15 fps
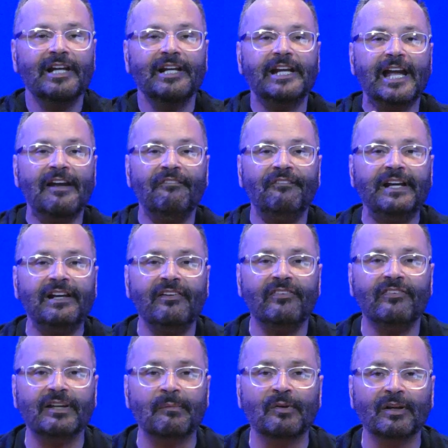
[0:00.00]
Caffeine
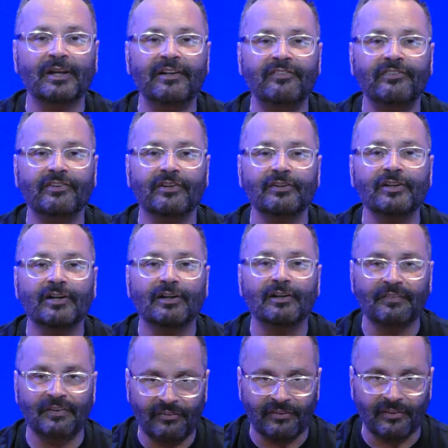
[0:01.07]
stimulates your
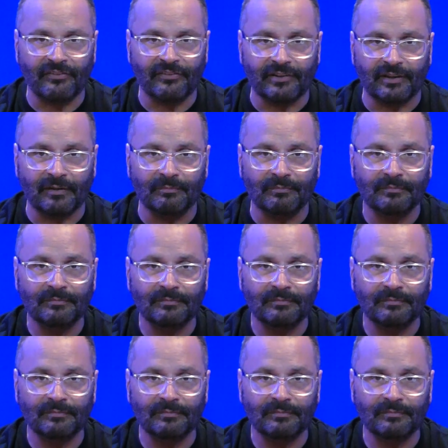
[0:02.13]
nervous system.